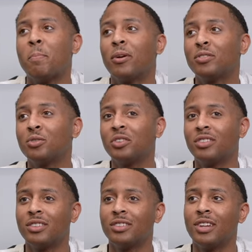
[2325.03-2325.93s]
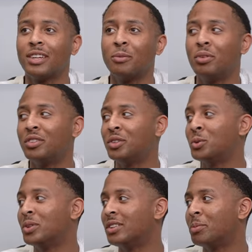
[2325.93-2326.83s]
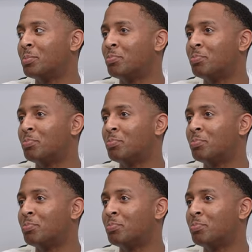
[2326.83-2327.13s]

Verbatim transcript: personal decision that can put you in